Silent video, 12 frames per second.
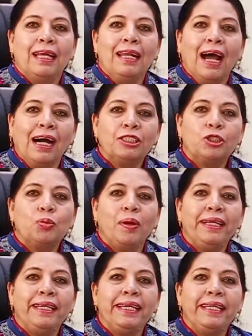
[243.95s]
The last
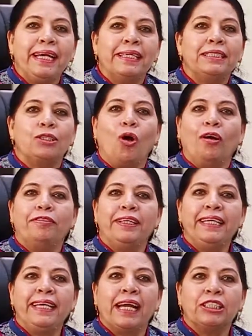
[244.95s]
20 years
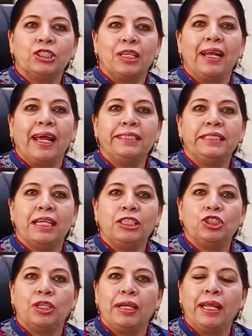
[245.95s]
of
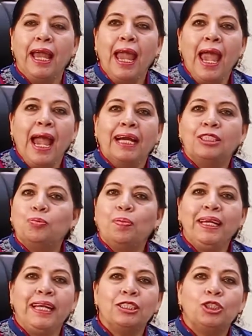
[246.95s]
denationalization has
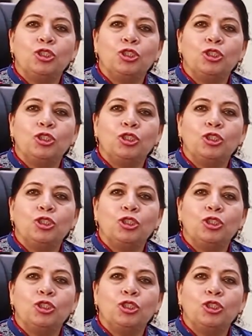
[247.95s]
been